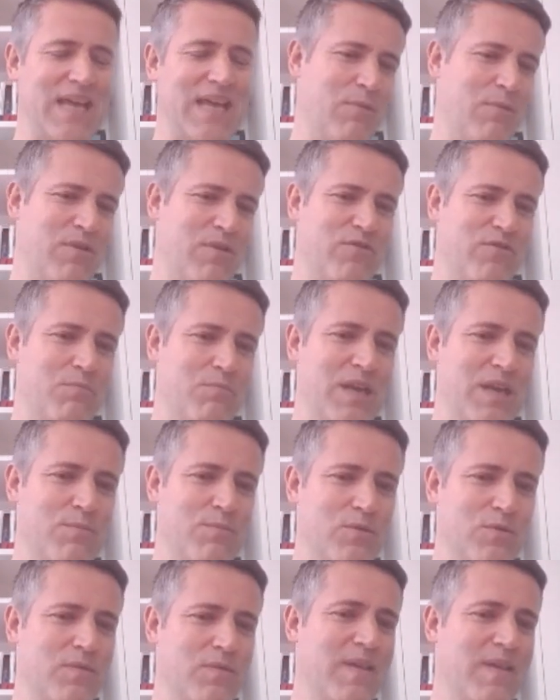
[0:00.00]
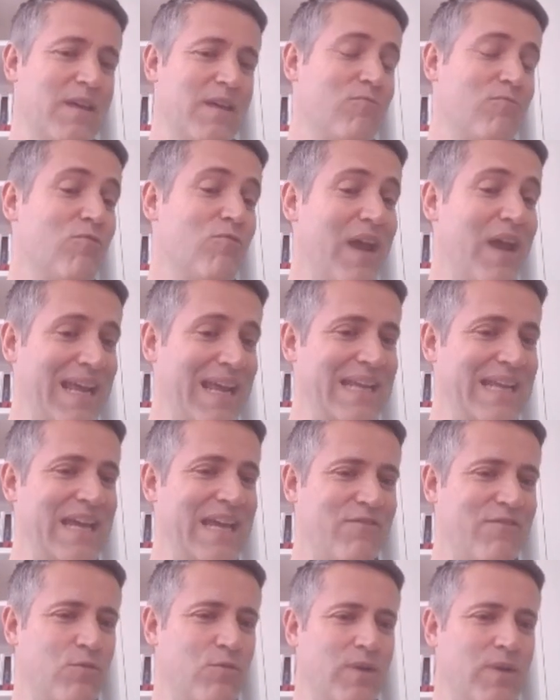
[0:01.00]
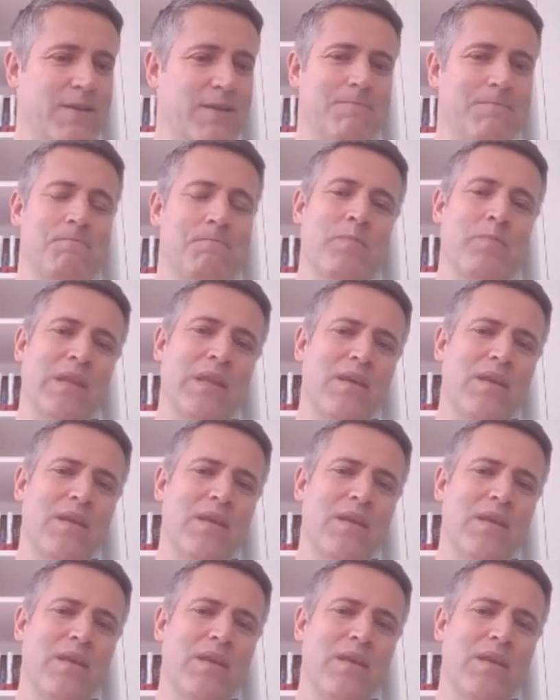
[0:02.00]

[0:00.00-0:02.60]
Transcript: However, people rarely ever win.